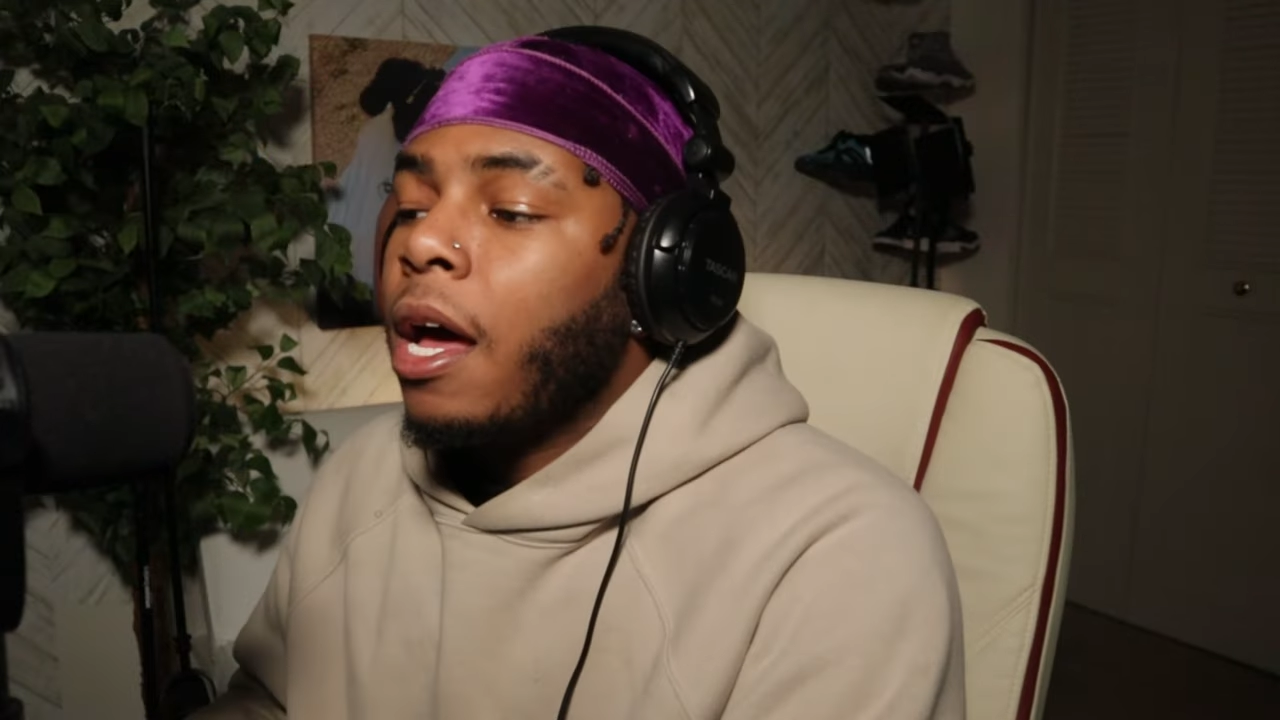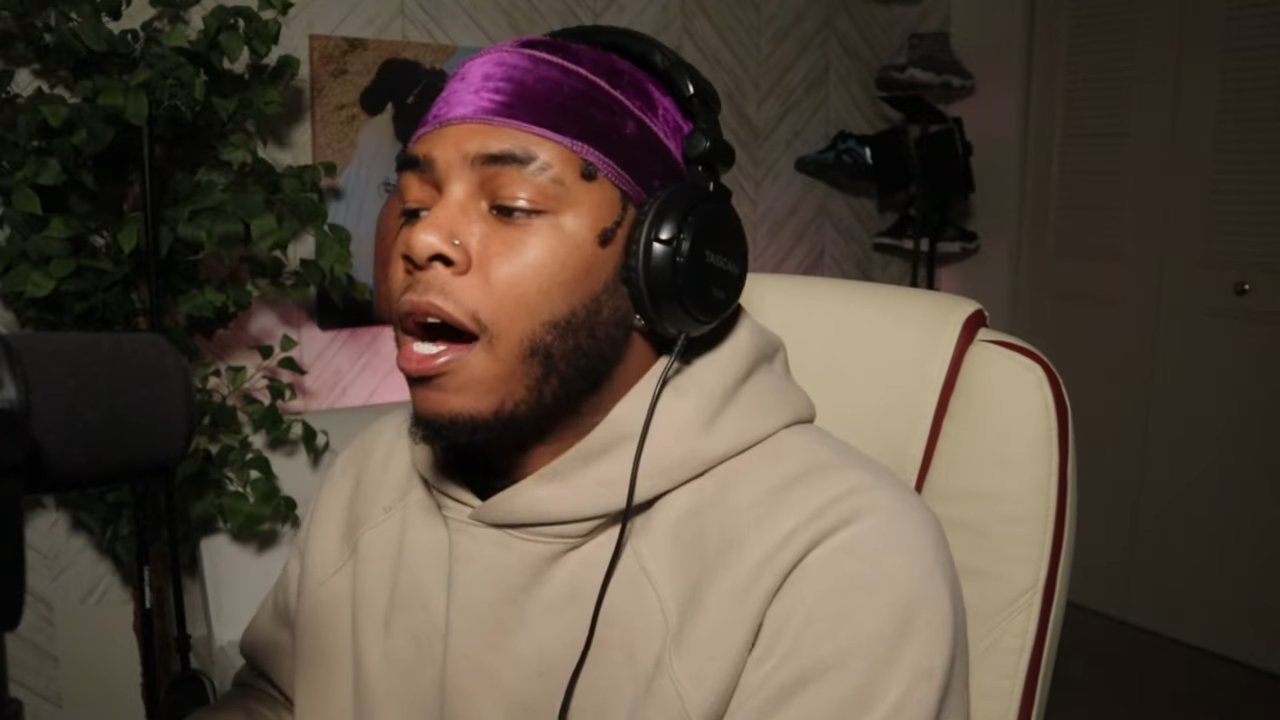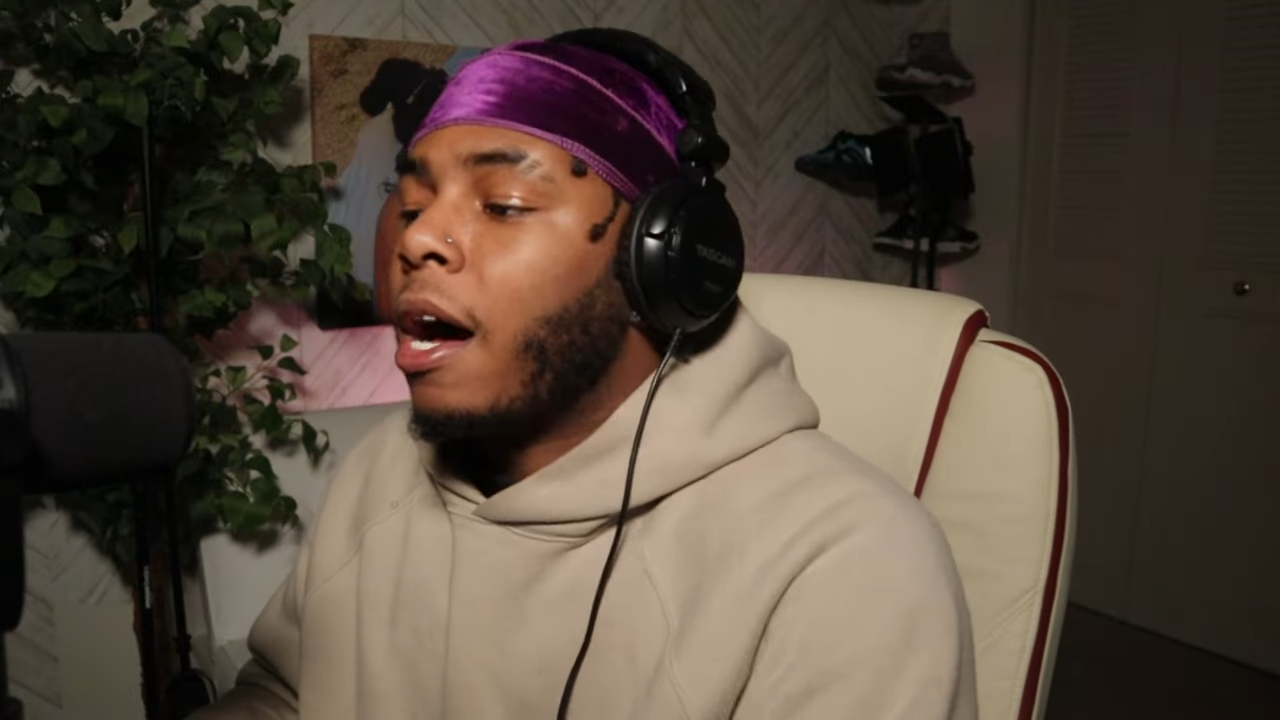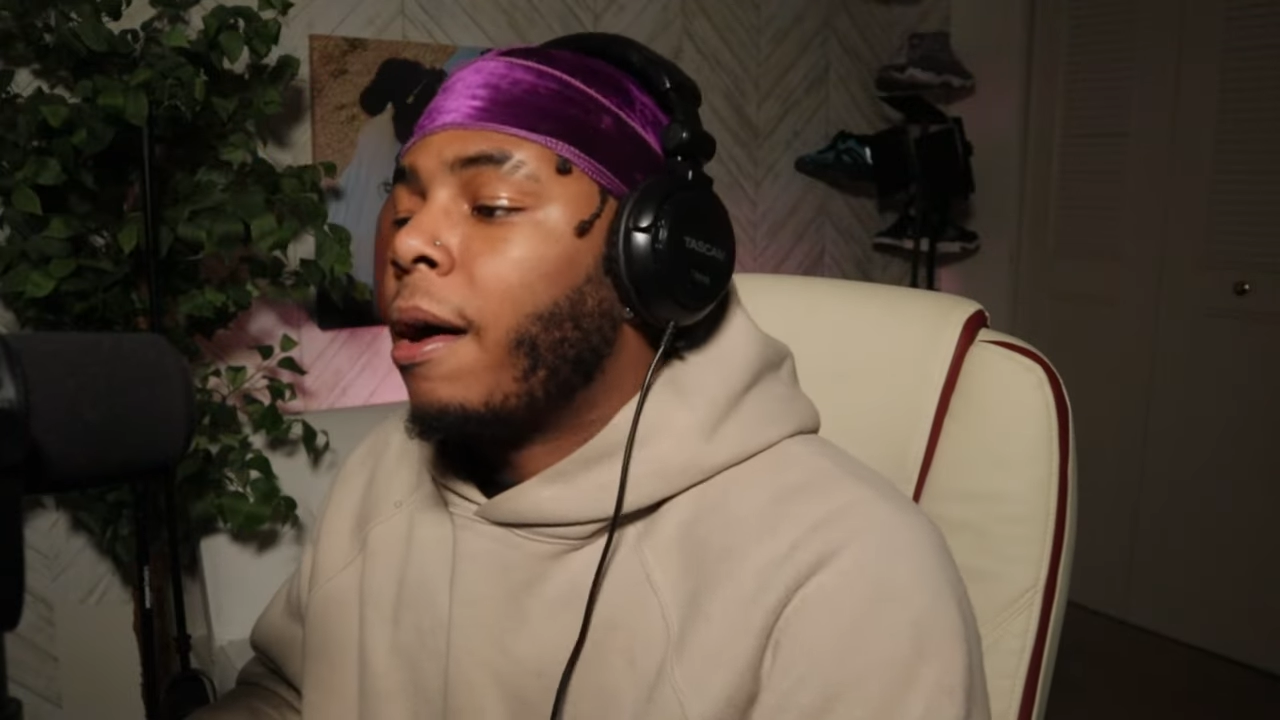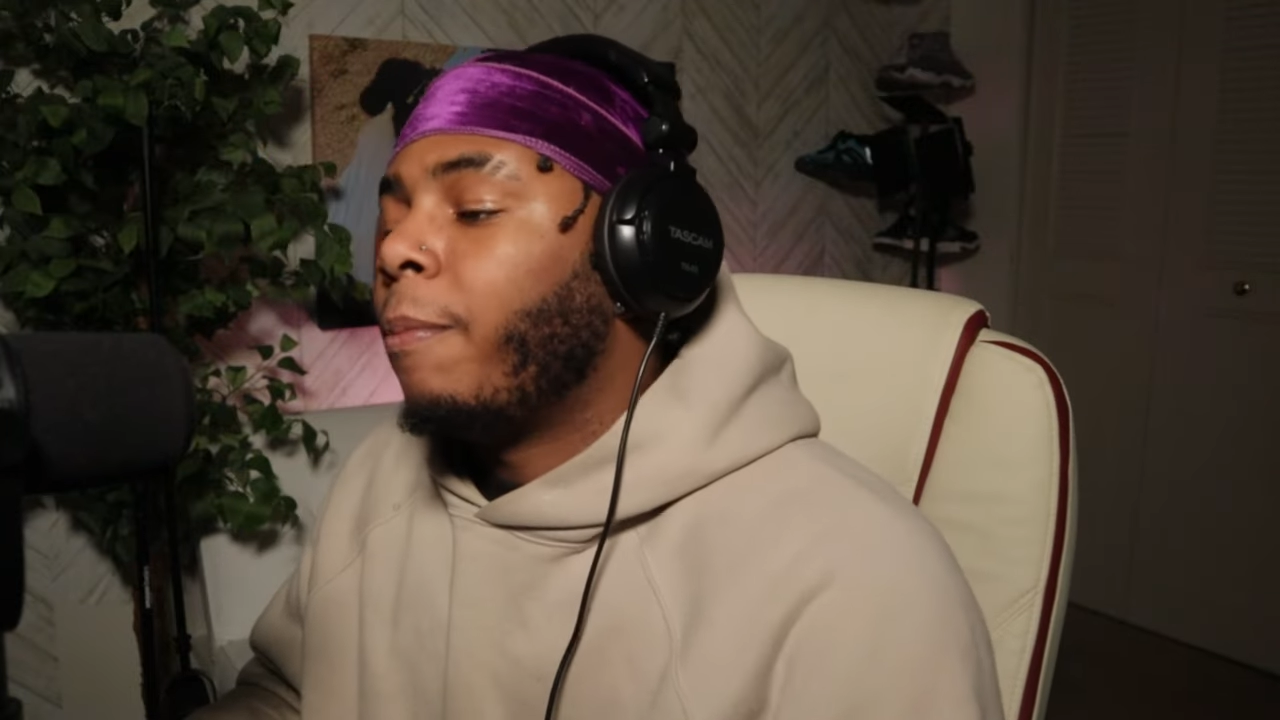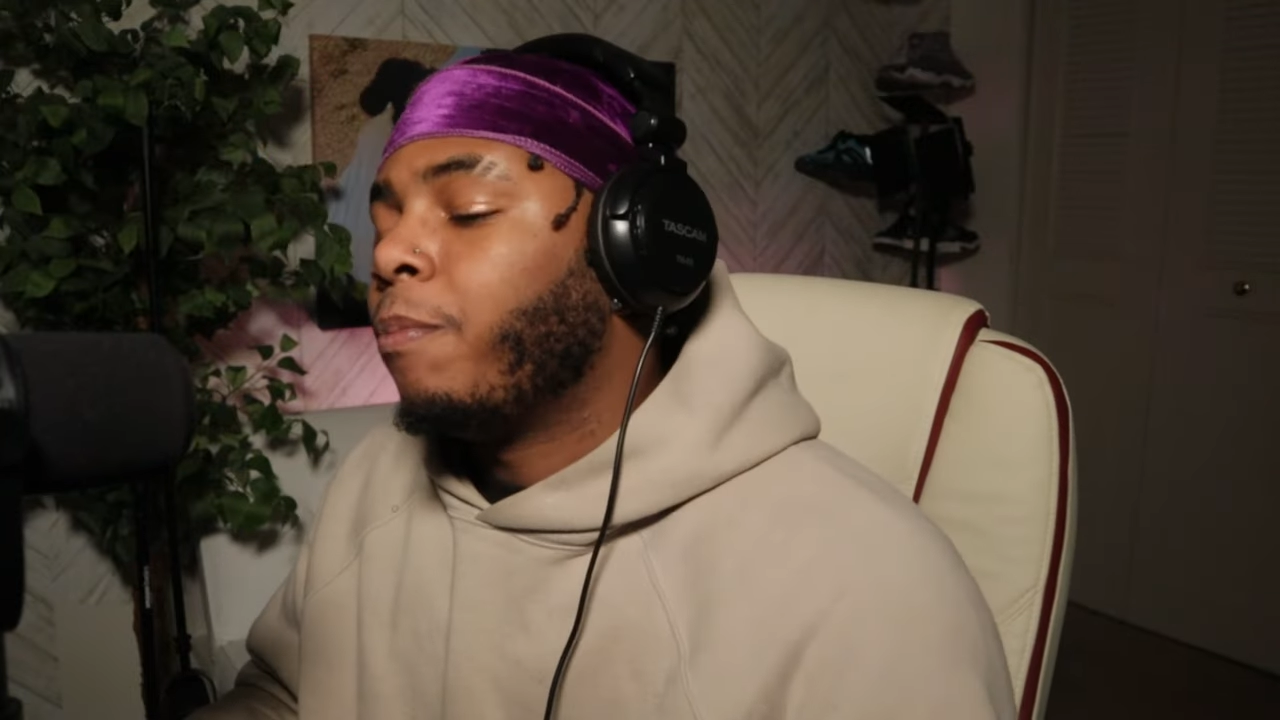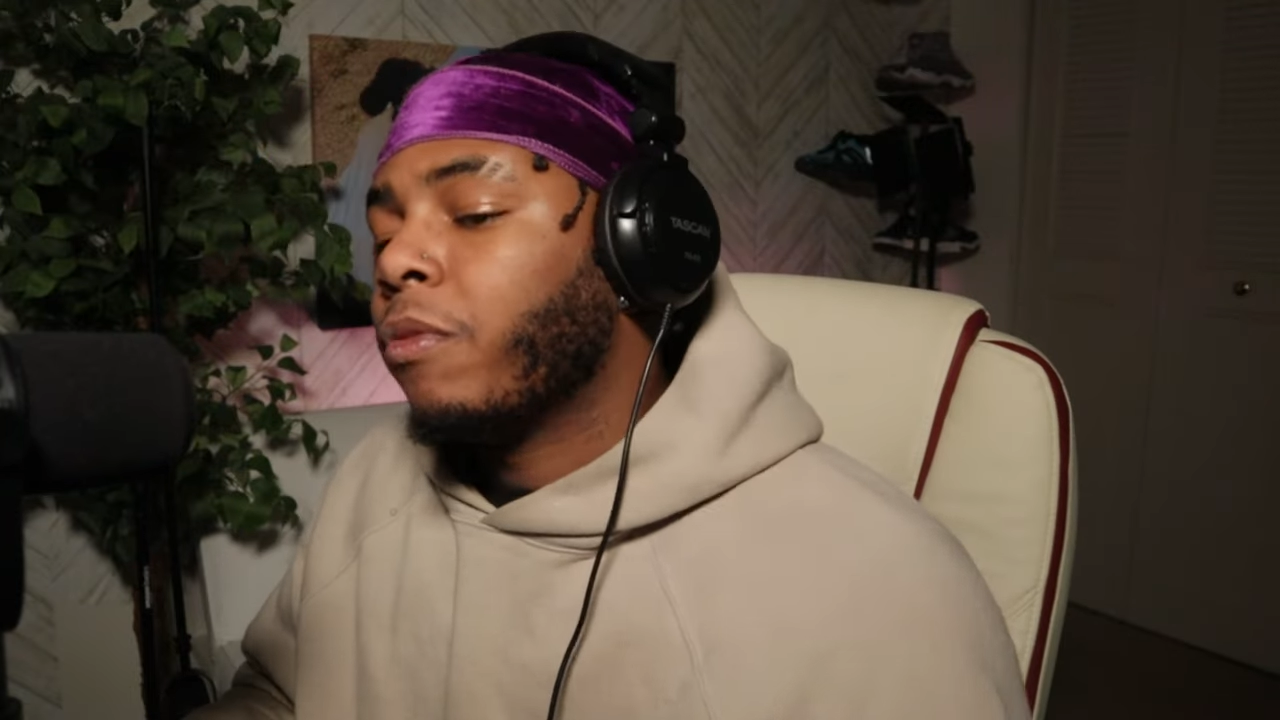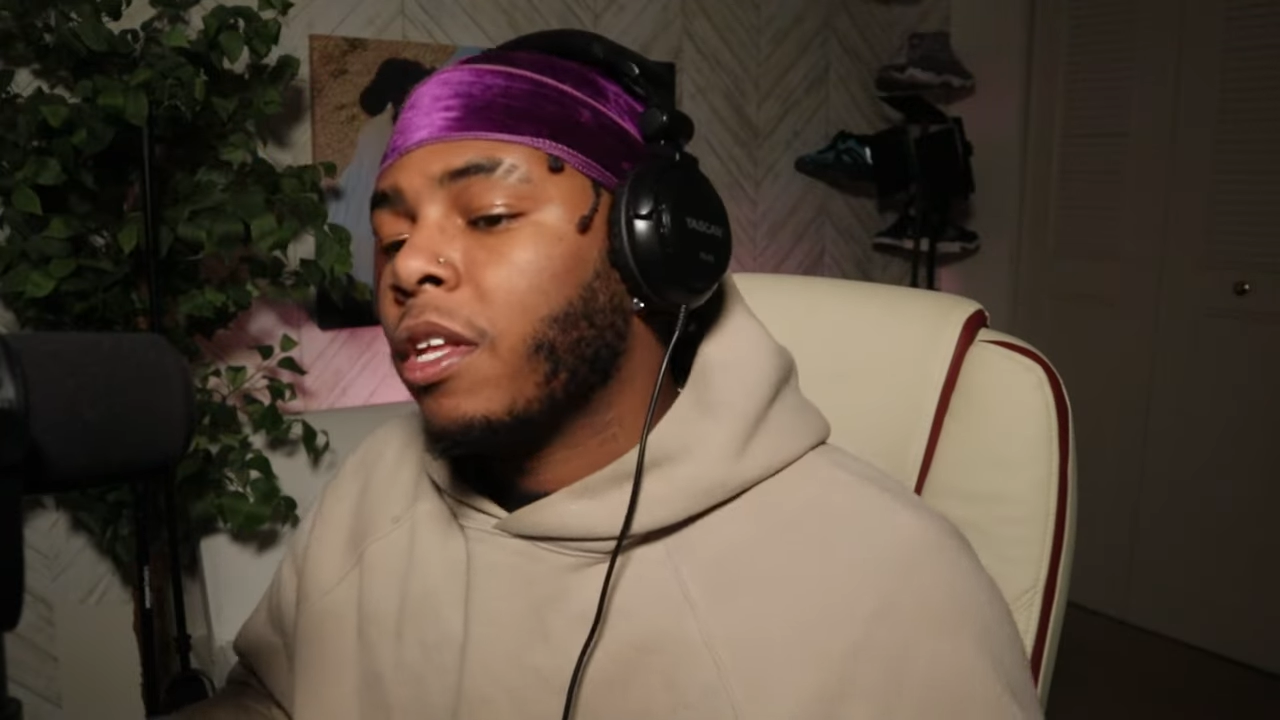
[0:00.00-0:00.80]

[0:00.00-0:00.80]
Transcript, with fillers: Y'all